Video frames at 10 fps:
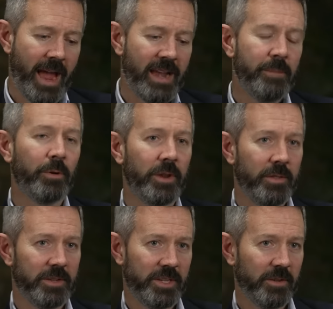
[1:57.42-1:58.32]
Anybody
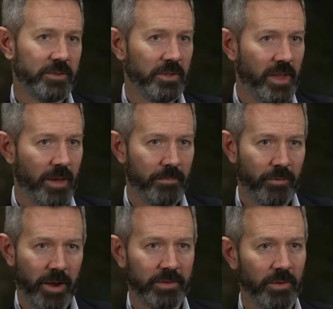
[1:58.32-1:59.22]
that tells you their
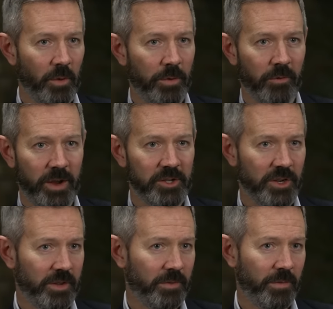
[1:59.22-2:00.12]
press
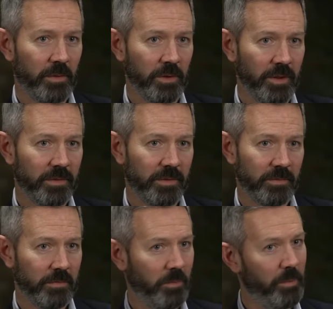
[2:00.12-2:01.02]
operation is faultless
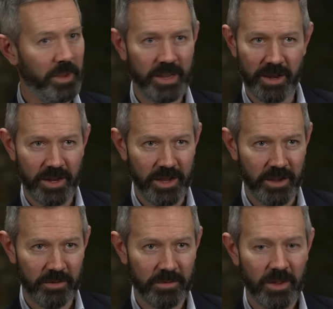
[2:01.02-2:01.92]
would be kidding
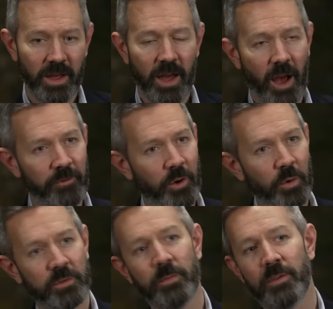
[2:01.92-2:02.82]
you. Of
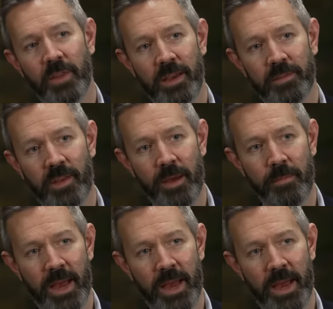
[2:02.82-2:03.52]
course mistakes get